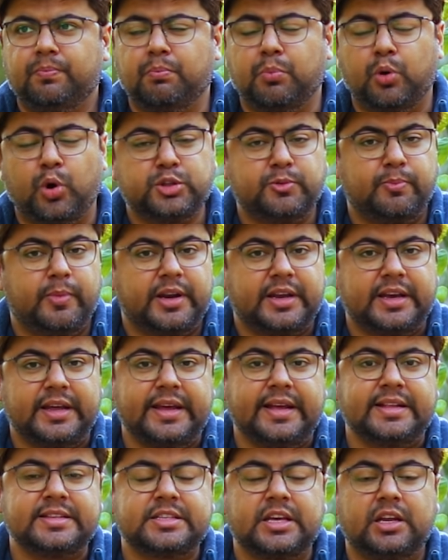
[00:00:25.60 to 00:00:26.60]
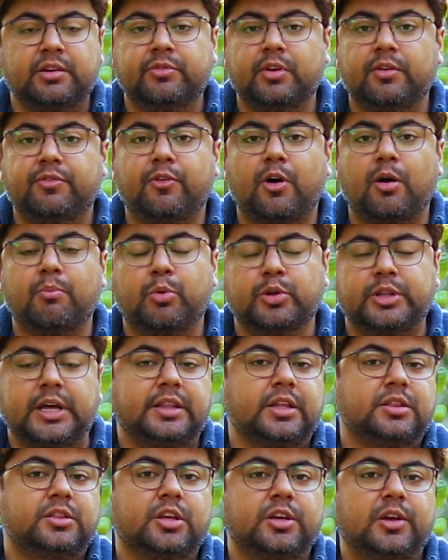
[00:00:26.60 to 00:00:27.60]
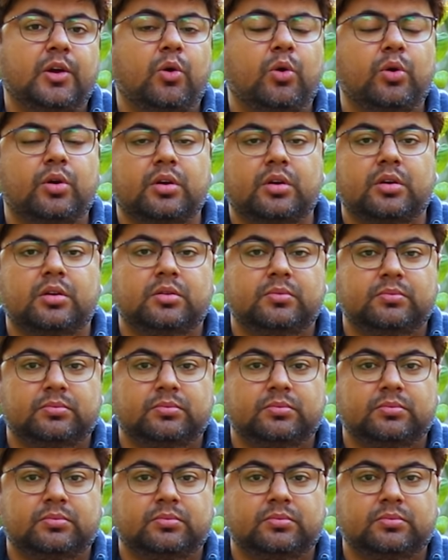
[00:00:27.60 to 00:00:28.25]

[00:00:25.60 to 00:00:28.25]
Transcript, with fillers: Both Mercury and Sun will form budhaditya yoga,